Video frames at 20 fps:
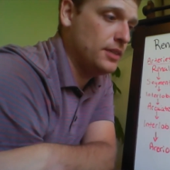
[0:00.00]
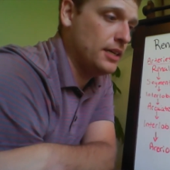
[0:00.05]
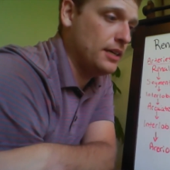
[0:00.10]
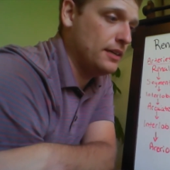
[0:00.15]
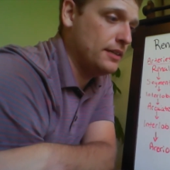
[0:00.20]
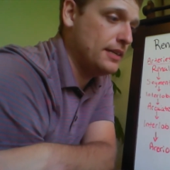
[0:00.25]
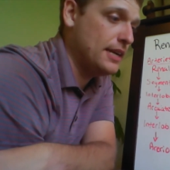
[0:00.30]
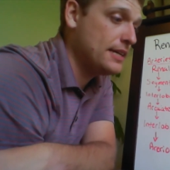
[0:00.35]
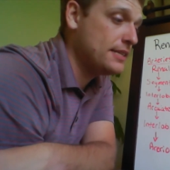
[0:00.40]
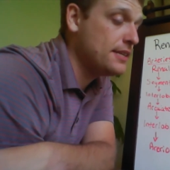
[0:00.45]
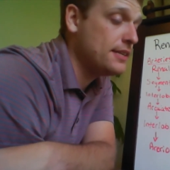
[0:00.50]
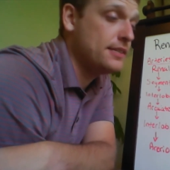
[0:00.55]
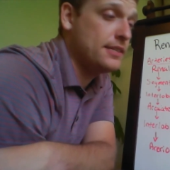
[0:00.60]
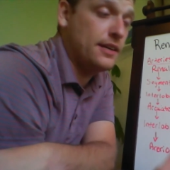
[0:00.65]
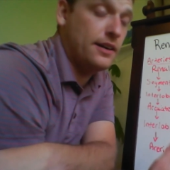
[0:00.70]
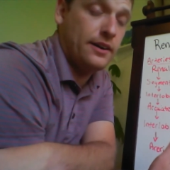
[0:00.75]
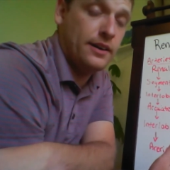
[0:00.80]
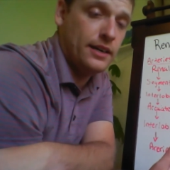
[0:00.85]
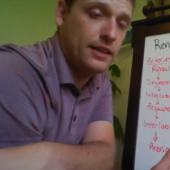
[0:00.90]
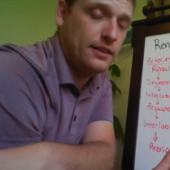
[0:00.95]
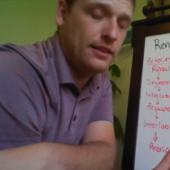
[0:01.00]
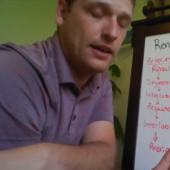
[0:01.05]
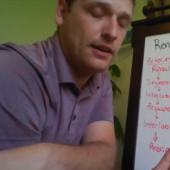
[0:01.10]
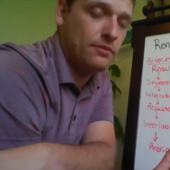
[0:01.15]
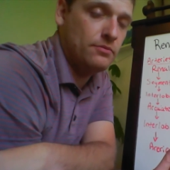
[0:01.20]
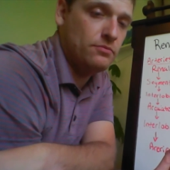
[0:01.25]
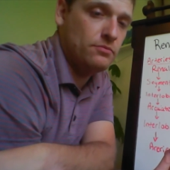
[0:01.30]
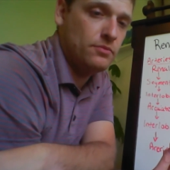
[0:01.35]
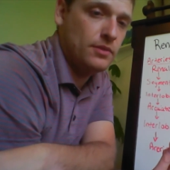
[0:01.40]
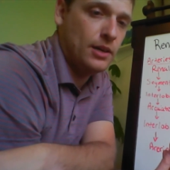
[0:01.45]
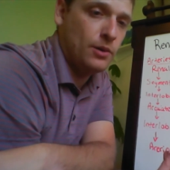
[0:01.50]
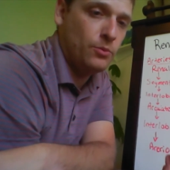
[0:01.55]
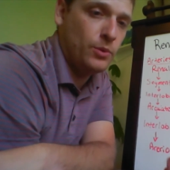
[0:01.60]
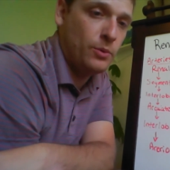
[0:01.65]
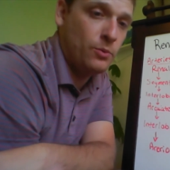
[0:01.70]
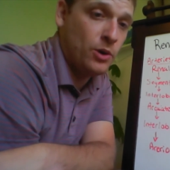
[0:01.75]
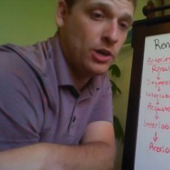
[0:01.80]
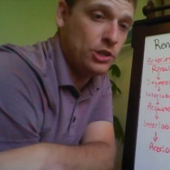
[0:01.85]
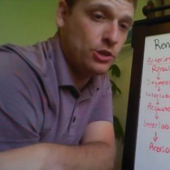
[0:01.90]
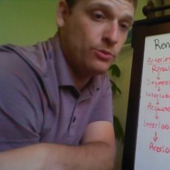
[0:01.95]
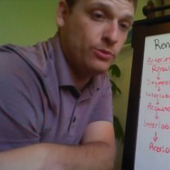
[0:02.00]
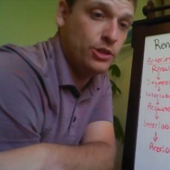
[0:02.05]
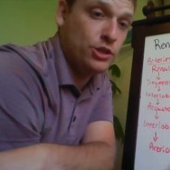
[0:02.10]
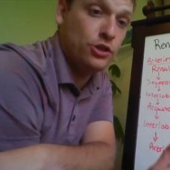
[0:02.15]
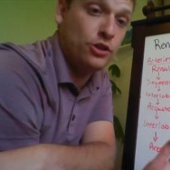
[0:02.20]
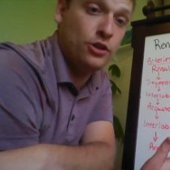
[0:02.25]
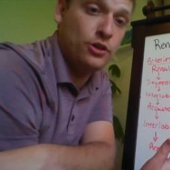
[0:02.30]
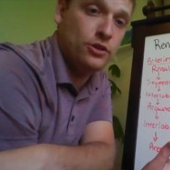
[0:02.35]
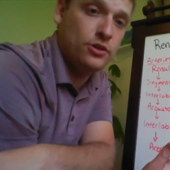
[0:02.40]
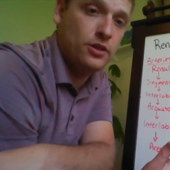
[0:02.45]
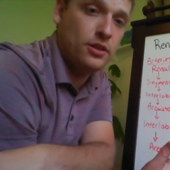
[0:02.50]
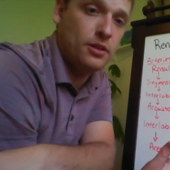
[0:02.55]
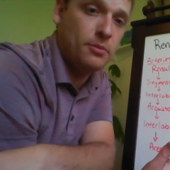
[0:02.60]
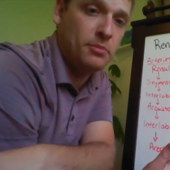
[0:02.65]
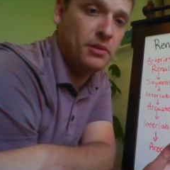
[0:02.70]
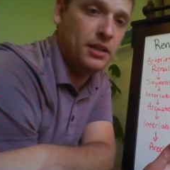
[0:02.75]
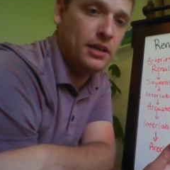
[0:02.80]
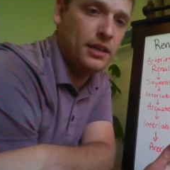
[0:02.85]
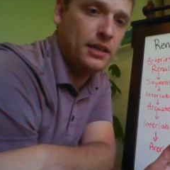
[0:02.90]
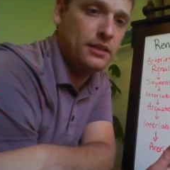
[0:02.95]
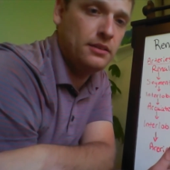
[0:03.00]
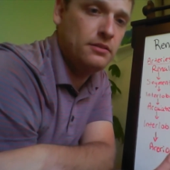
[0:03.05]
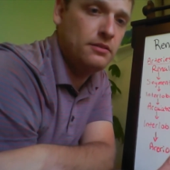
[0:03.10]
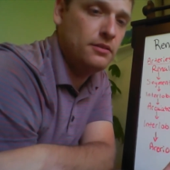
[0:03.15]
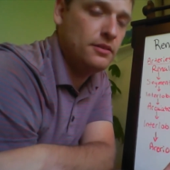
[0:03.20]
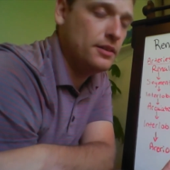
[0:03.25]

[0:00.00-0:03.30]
necessary that we want to return to the blood.